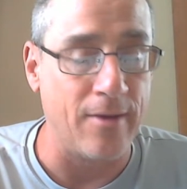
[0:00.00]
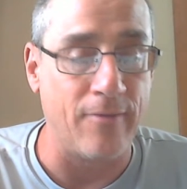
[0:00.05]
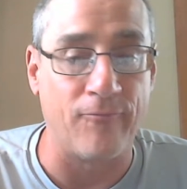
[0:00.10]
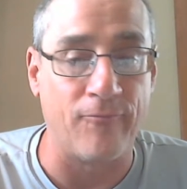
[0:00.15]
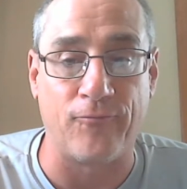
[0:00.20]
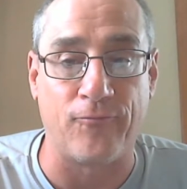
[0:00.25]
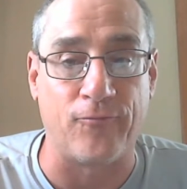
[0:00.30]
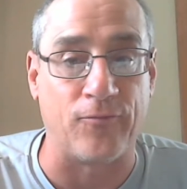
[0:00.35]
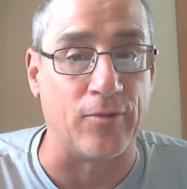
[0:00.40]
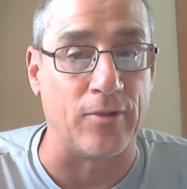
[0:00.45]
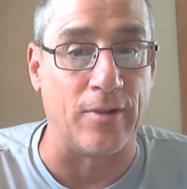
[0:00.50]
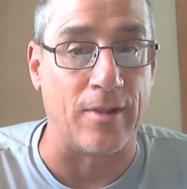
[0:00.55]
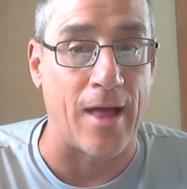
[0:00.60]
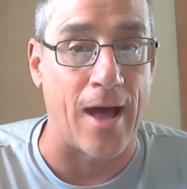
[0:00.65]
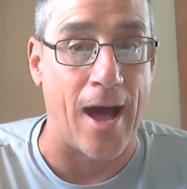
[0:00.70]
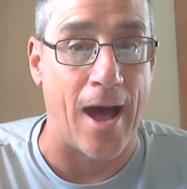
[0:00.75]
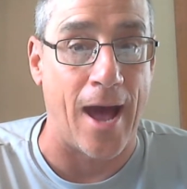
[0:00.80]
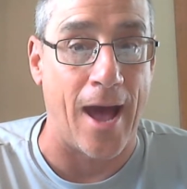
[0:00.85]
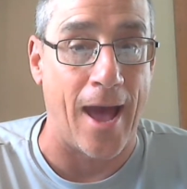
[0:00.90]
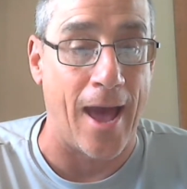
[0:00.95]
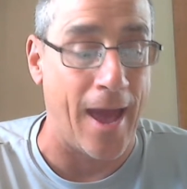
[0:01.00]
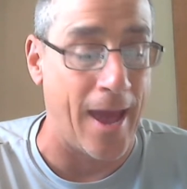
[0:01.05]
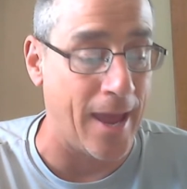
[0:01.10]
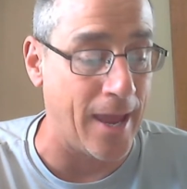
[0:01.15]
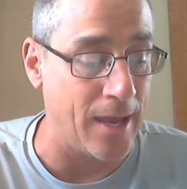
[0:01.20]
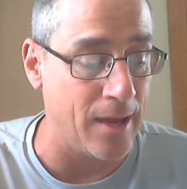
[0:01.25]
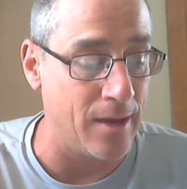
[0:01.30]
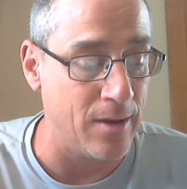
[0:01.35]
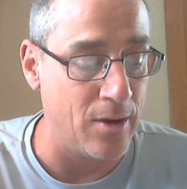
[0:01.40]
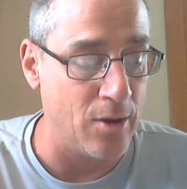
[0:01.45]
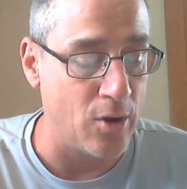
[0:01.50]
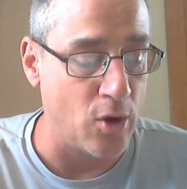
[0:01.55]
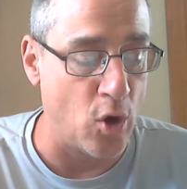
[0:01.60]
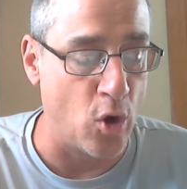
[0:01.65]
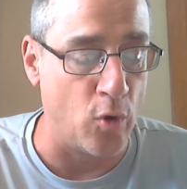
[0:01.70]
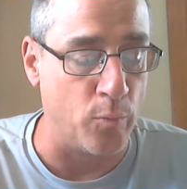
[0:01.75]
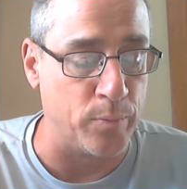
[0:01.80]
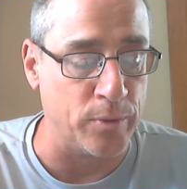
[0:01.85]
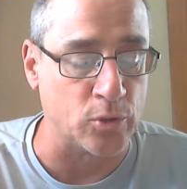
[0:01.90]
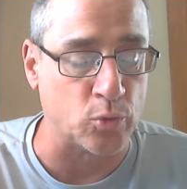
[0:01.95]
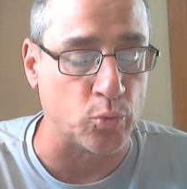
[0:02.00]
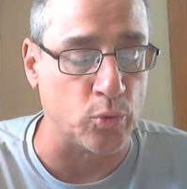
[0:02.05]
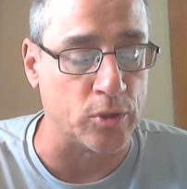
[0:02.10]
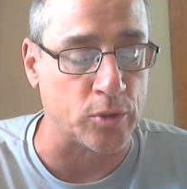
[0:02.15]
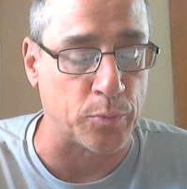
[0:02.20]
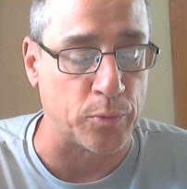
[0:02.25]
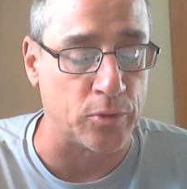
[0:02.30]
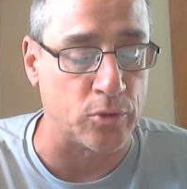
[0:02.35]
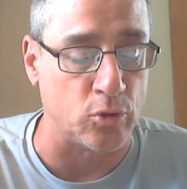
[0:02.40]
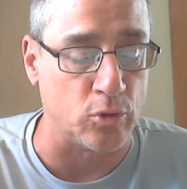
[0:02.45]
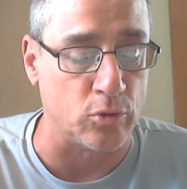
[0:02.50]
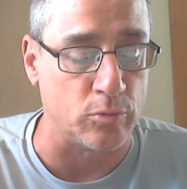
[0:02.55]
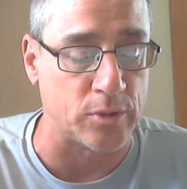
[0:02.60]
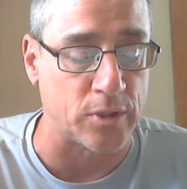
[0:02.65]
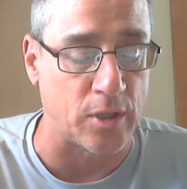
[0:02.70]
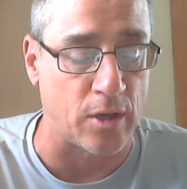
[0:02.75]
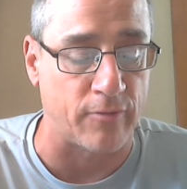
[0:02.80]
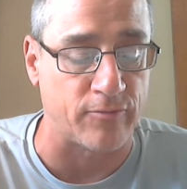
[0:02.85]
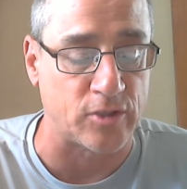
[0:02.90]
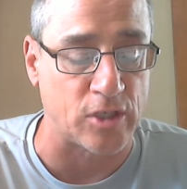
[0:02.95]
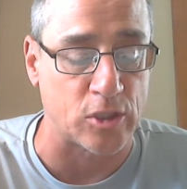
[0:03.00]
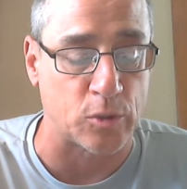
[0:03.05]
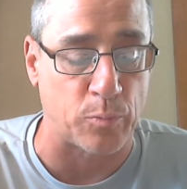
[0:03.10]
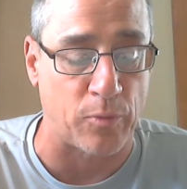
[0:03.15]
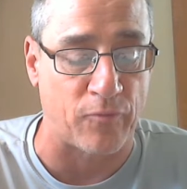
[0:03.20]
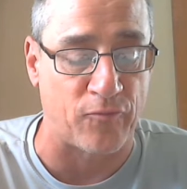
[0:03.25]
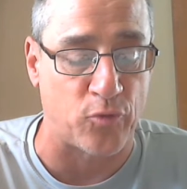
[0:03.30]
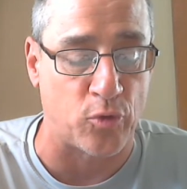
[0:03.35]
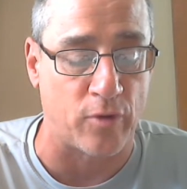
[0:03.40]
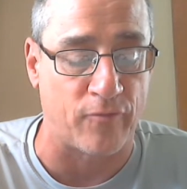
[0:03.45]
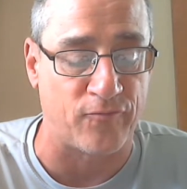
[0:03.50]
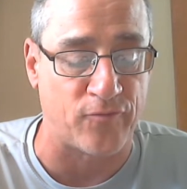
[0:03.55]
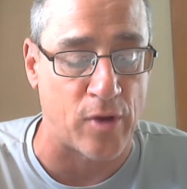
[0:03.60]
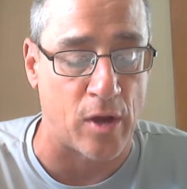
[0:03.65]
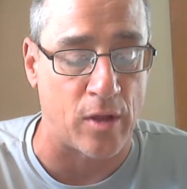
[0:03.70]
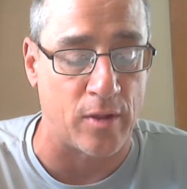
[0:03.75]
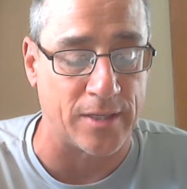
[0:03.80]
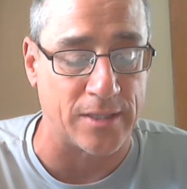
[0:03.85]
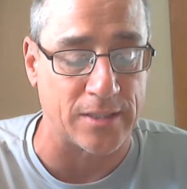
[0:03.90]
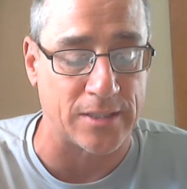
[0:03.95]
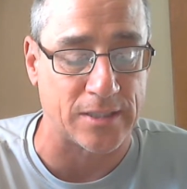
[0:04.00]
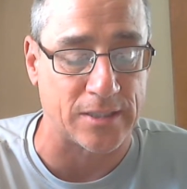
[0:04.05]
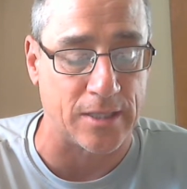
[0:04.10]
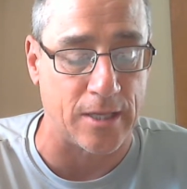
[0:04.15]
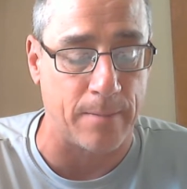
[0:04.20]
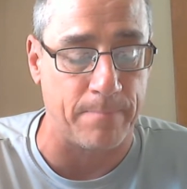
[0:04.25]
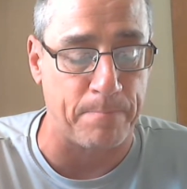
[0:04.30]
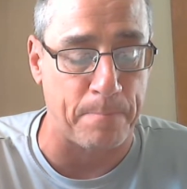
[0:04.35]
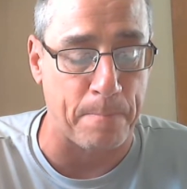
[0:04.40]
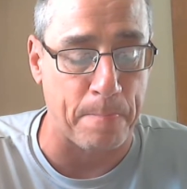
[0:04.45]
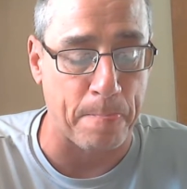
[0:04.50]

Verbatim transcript: Fly, Opus whispered to himself just before falling asleep.